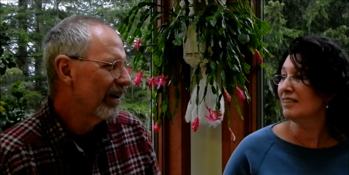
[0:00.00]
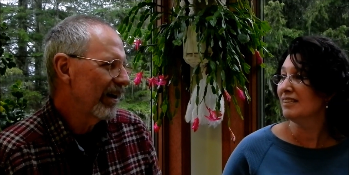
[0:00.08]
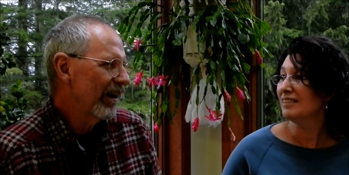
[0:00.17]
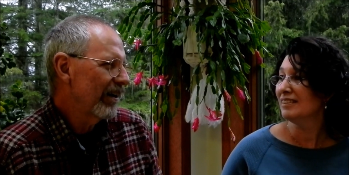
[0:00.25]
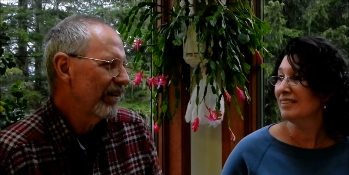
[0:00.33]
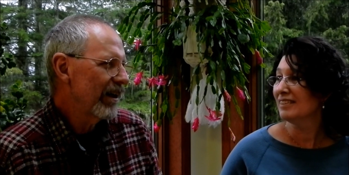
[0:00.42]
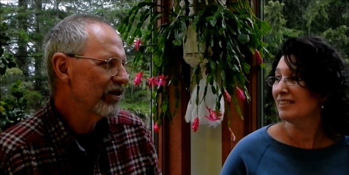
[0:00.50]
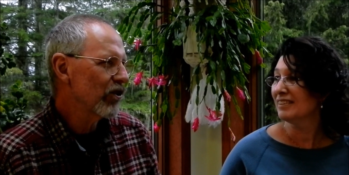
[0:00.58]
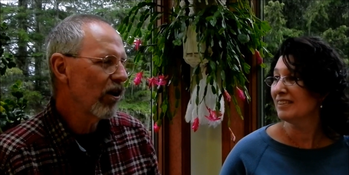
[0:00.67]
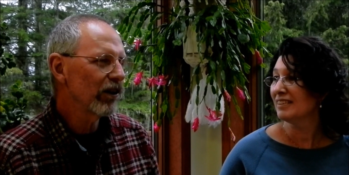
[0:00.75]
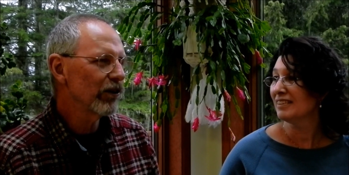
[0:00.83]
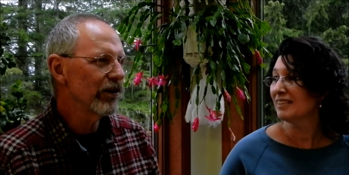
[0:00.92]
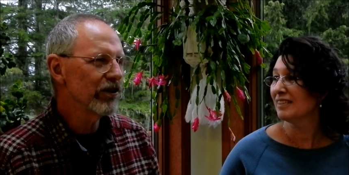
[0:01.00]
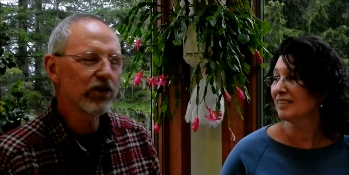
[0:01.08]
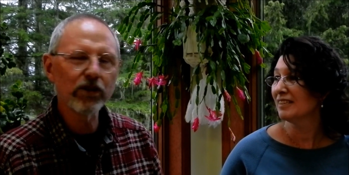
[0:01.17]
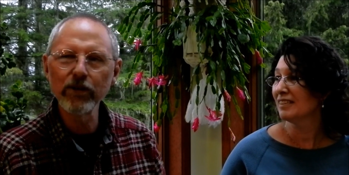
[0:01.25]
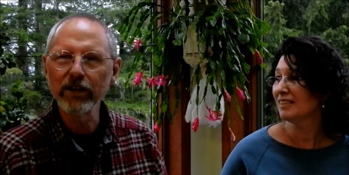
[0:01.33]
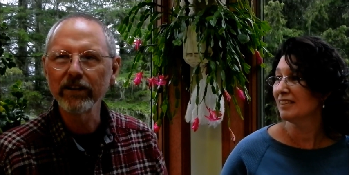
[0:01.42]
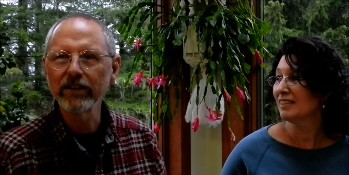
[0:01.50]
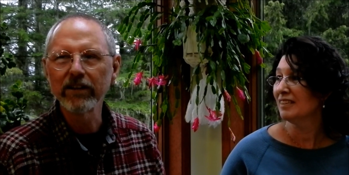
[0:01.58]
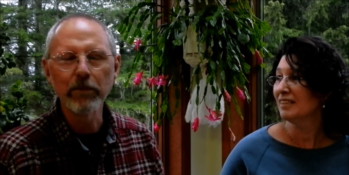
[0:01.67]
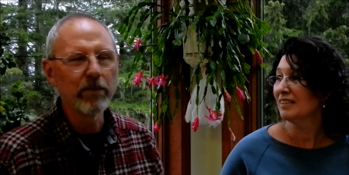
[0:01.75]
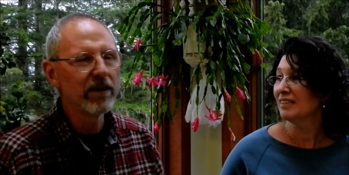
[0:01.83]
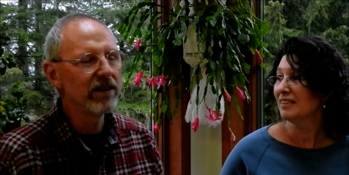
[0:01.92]
Speaker 1: And that's all there is to it.
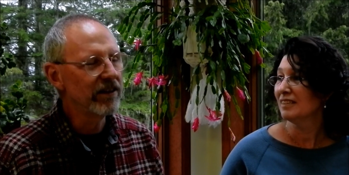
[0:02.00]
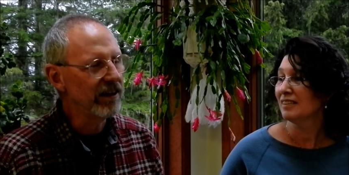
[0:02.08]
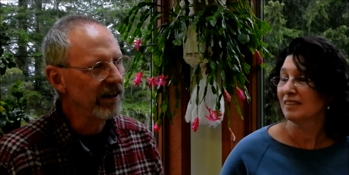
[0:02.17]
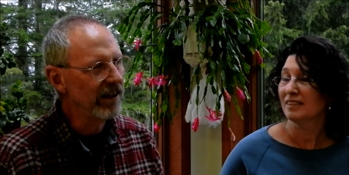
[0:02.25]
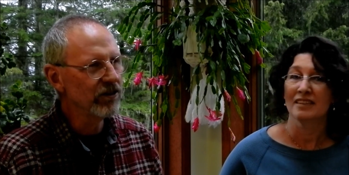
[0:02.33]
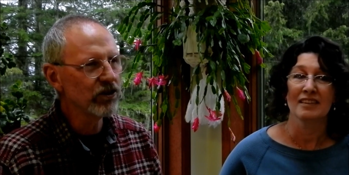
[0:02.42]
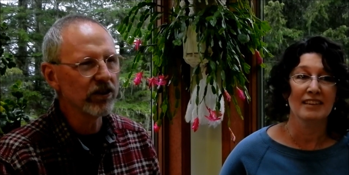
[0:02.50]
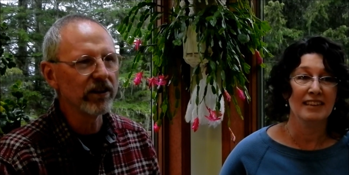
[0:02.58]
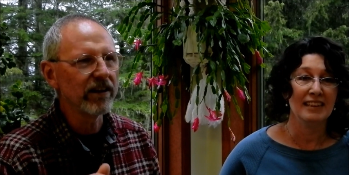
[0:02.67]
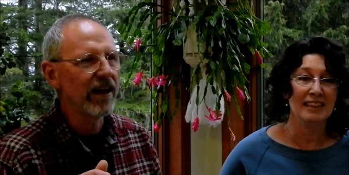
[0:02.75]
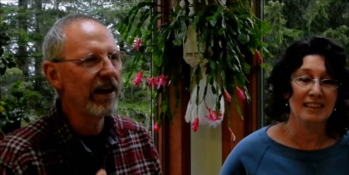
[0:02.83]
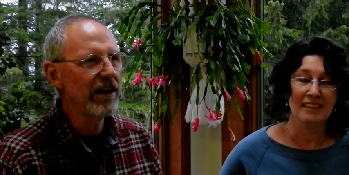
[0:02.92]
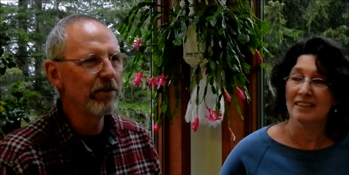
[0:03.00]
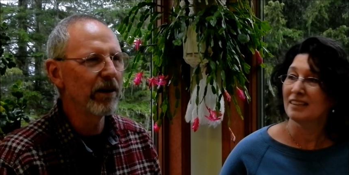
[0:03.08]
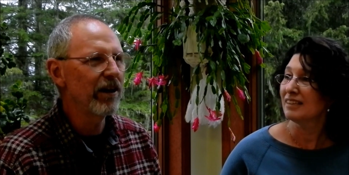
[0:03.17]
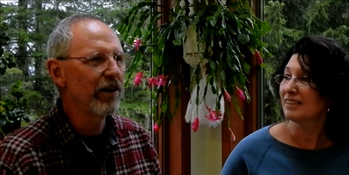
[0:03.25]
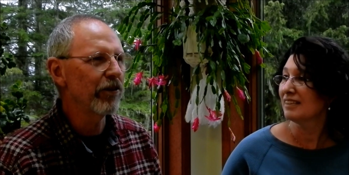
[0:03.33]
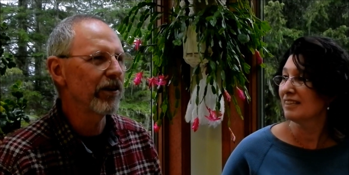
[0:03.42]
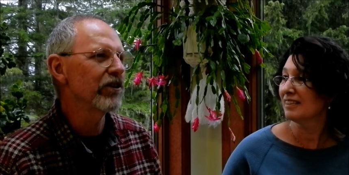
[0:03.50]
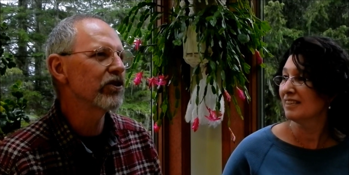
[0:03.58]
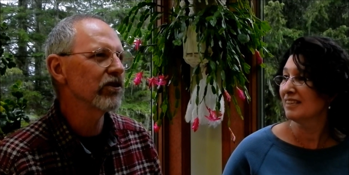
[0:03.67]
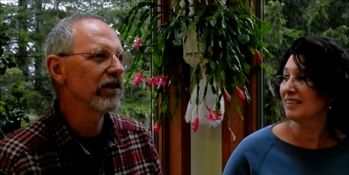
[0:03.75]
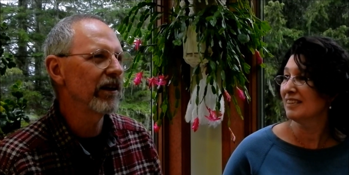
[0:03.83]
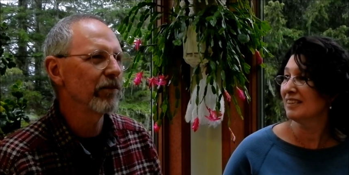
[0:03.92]
The the instant anybody
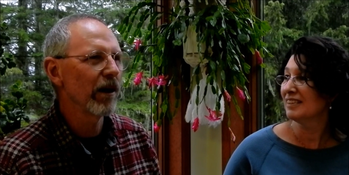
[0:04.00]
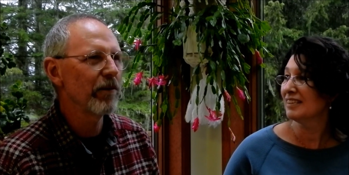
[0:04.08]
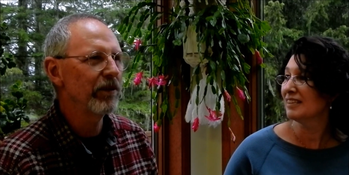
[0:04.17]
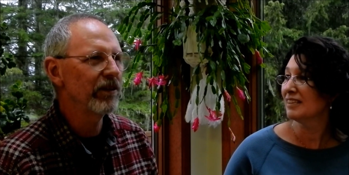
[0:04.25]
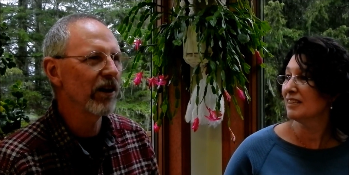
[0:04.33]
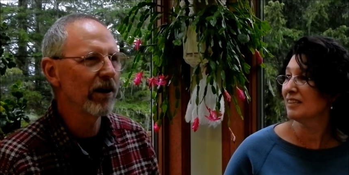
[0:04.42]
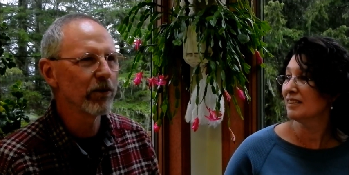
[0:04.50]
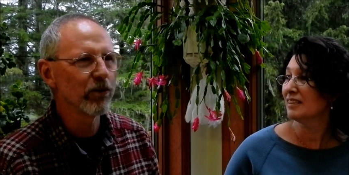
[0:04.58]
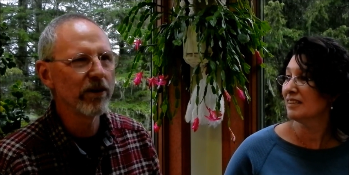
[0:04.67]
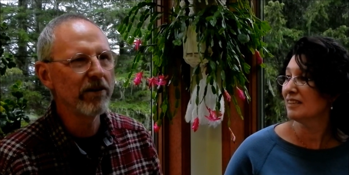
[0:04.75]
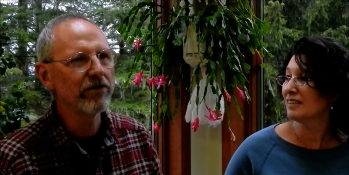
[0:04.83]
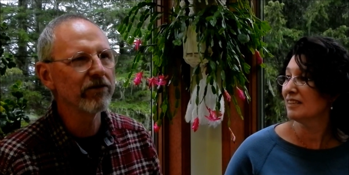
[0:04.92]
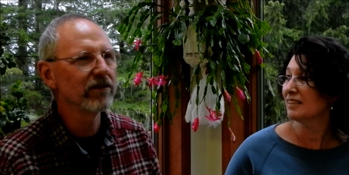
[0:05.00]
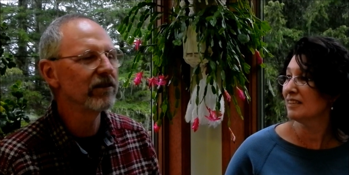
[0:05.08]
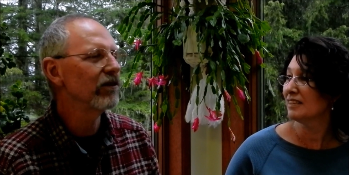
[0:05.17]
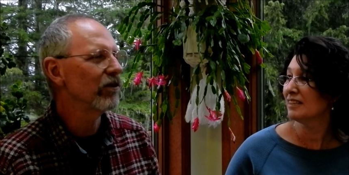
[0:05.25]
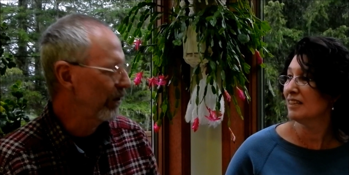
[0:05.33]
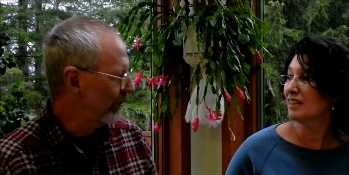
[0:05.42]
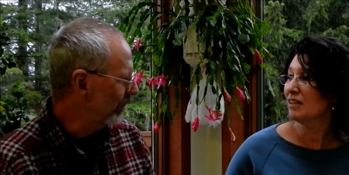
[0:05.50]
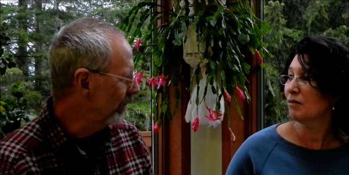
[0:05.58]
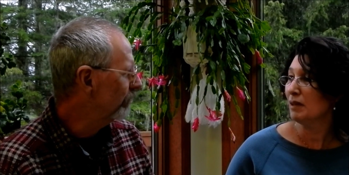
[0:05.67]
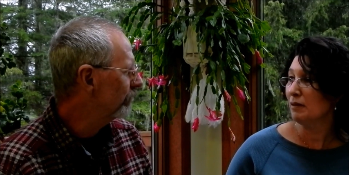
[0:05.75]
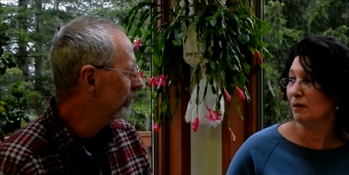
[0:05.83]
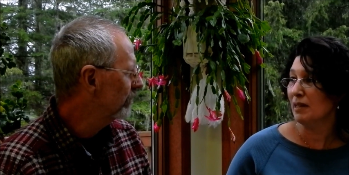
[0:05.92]
thinks it might be time to reef, we
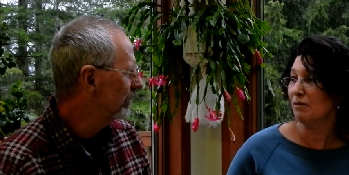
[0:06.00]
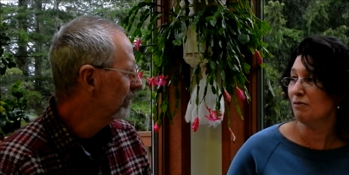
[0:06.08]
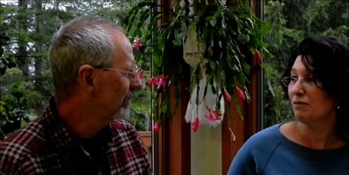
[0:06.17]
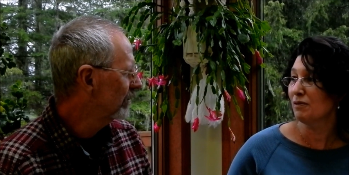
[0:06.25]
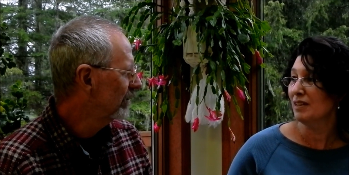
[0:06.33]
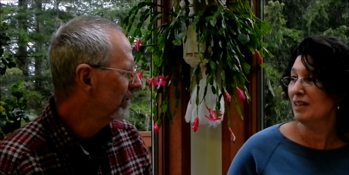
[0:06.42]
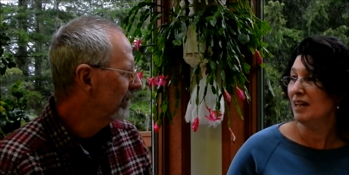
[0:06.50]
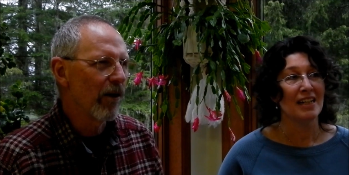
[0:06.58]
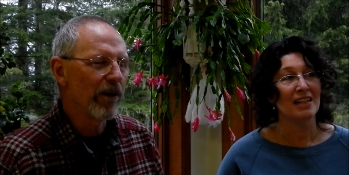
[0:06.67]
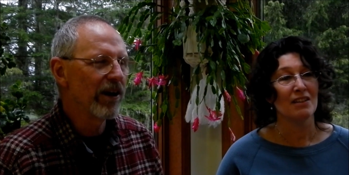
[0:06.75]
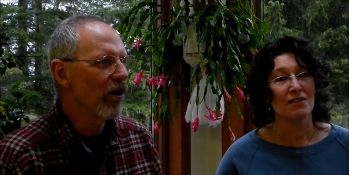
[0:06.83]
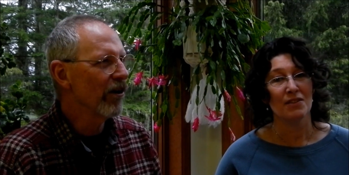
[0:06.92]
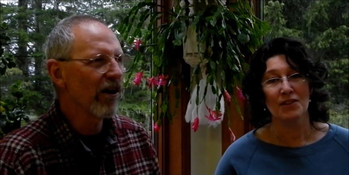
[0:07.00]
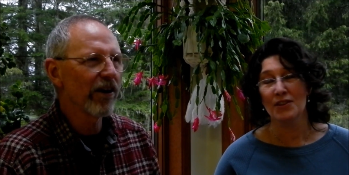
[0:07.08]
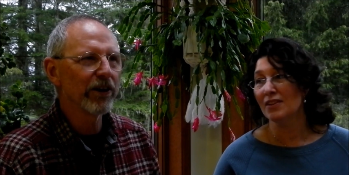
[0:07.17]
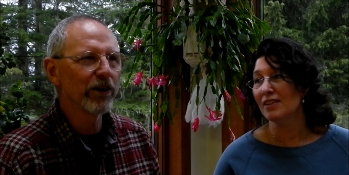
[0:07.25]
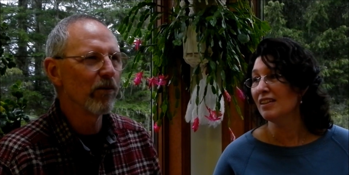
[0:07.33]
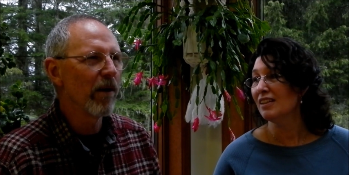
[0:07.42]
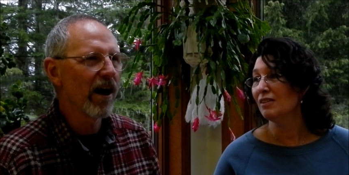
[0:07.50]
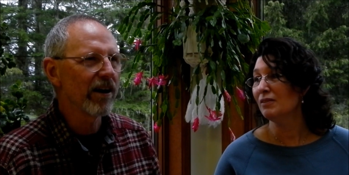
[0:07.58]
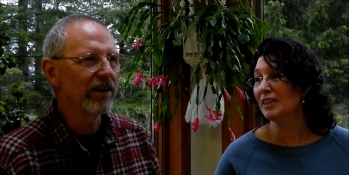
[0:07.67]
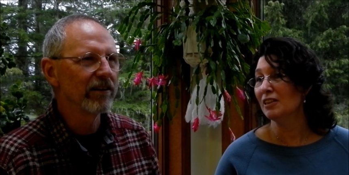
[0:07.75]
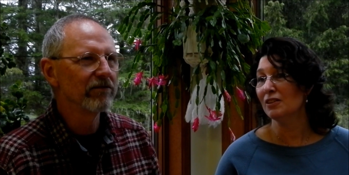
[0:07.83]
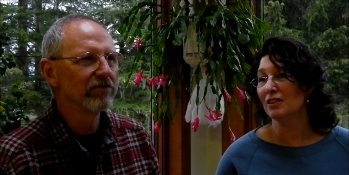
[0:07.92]
reef. We reef. We don't argue about
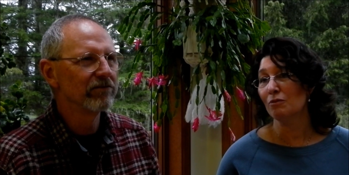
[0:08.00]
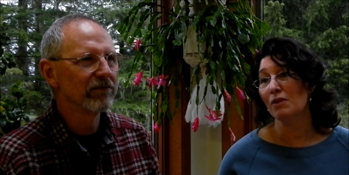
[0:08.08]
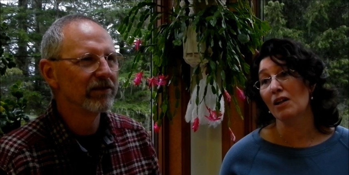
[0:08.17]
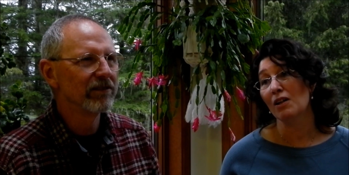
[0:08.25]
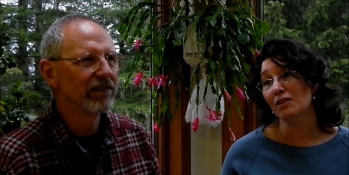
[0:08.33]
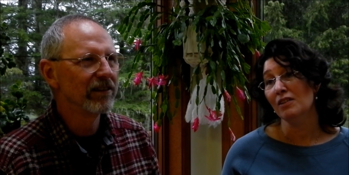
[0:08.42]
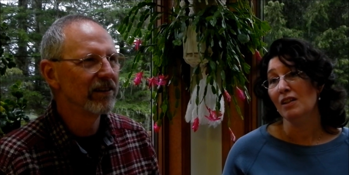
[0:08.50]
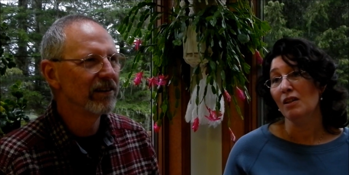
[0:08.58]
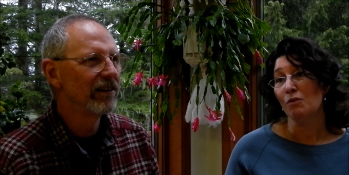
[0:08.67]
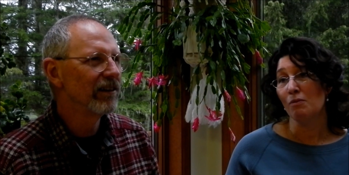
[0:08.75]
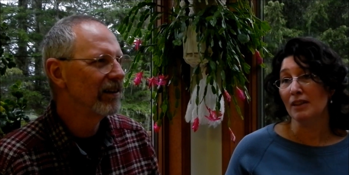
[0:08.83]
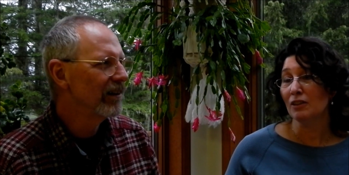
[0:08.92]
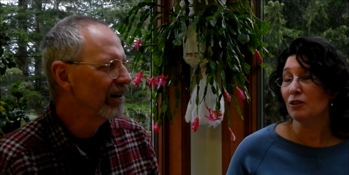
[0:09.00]
we it. We
Speaker 2: don't, well, we